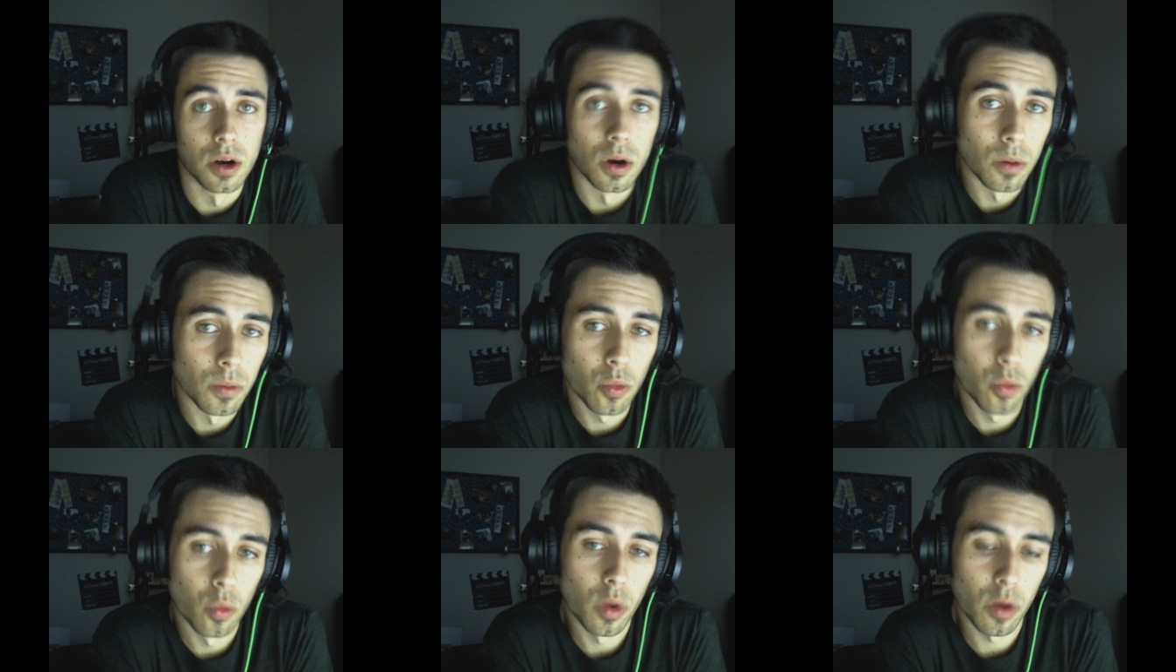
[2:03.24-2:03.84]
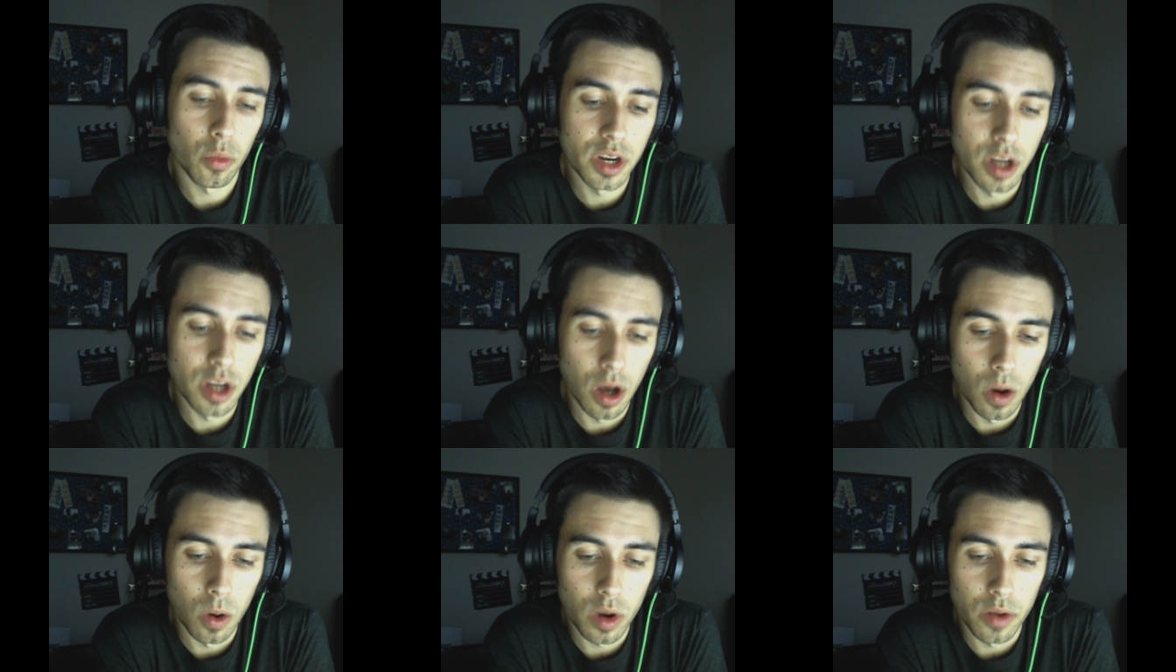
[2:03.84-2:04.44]
Go, what we
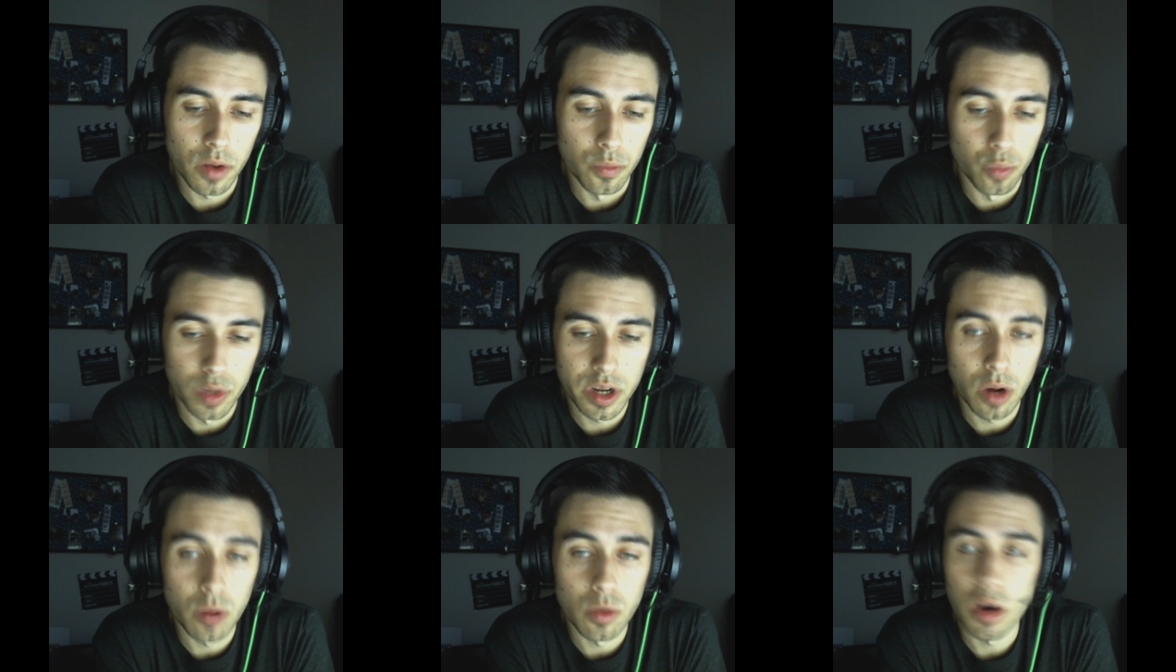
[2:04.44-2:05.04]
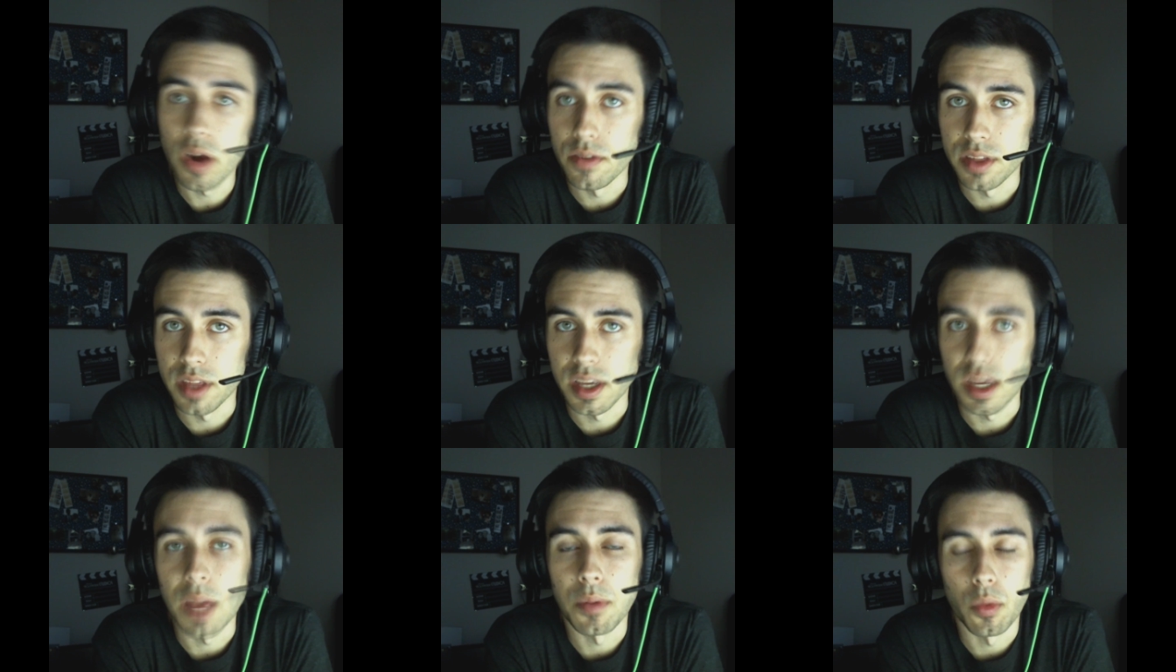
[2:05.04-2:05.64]
know, we don't know
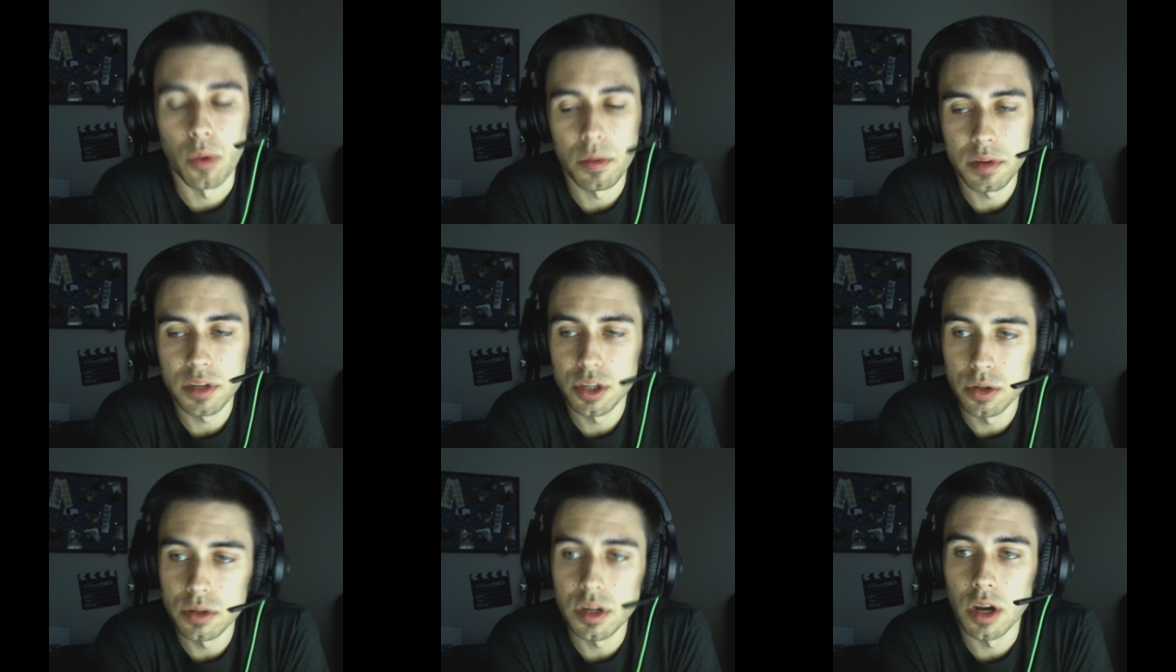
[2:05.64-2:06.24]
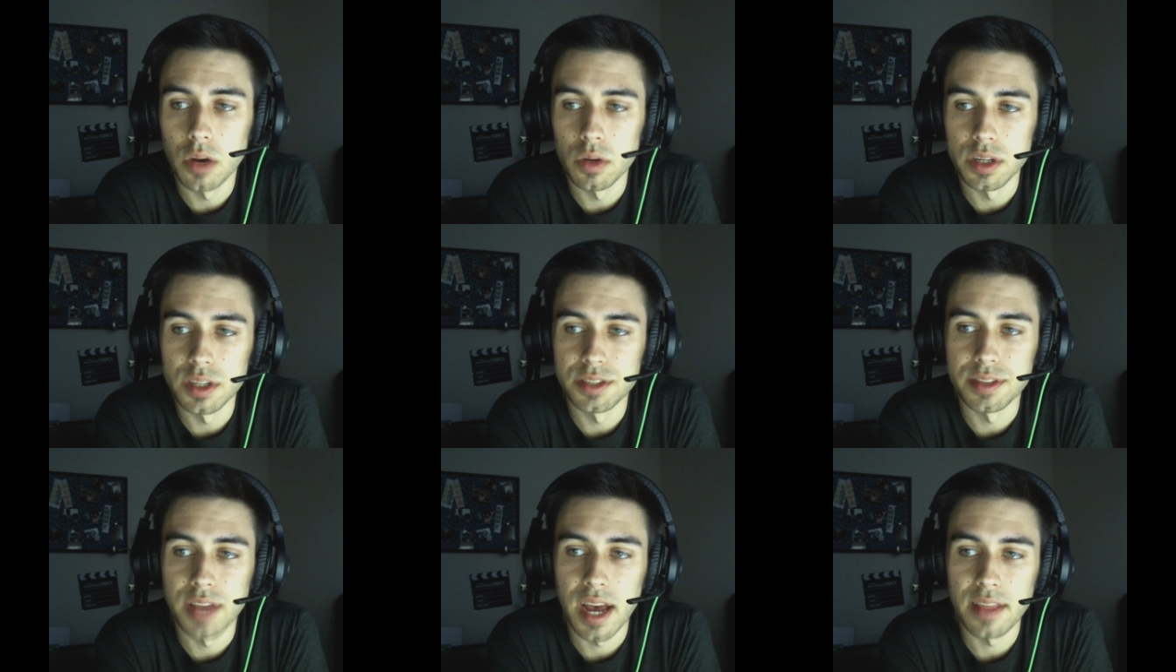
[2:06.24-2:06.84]
everything yet, but what we do know
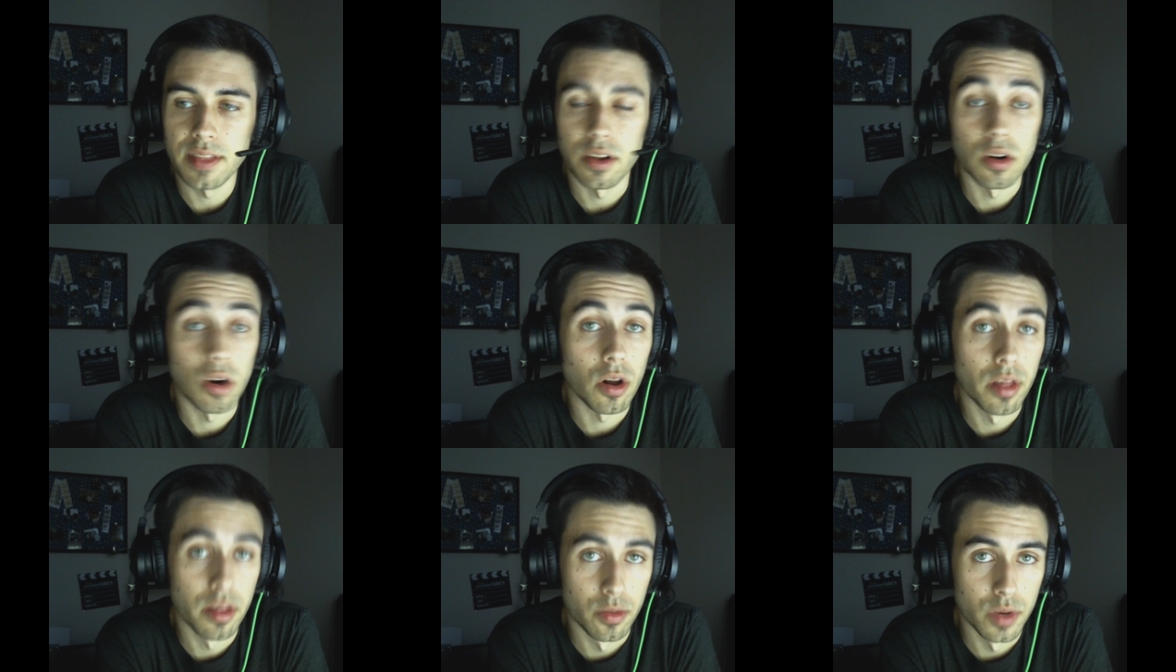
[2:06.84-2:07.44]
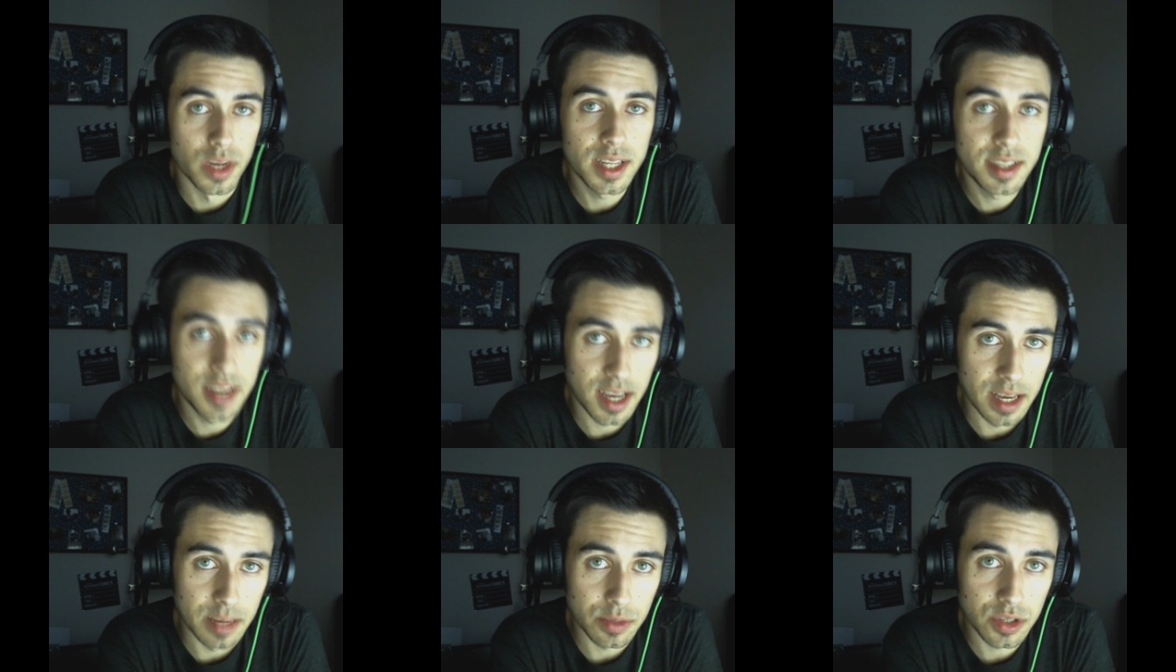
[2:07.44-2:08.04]
is that there are three
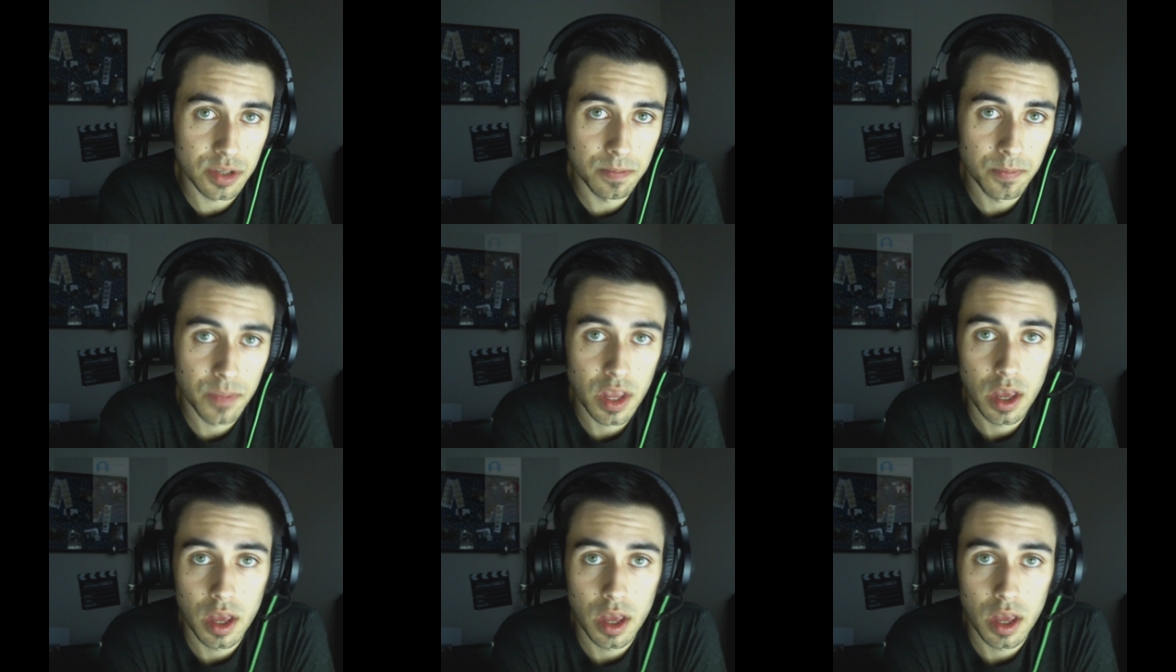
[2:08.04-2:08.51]
teams.